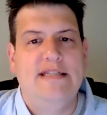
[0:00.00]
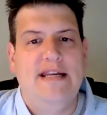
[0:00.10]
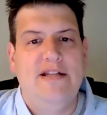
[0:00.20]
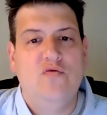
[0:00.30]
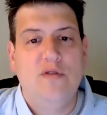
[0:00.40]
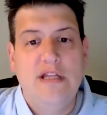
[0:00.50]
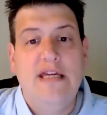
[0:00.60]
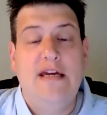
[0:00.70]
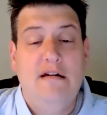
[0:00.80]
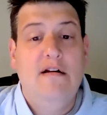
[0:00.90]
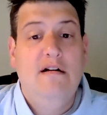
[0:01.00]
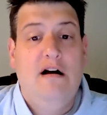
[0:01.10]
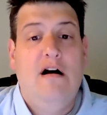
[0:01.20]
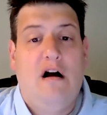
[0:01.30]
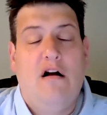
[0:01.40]
And it's really
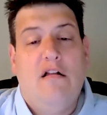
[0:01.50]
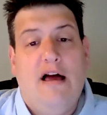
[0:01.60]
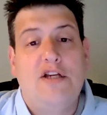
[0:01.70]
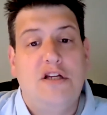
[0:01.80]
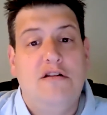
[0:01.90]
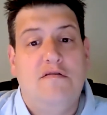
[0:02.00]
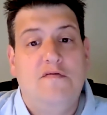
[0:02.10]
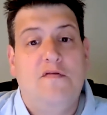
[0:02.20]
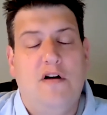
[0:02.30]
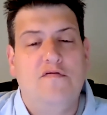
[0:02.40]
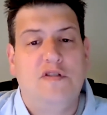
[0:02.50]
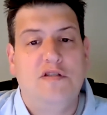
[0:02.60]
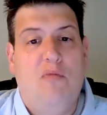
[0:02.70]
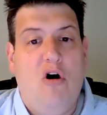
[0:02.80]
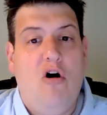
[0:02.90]
a collection of
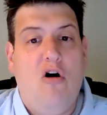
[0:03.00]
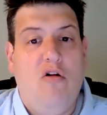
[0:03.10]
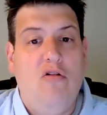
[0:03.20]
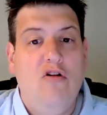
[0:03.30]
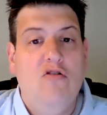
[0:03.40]
small,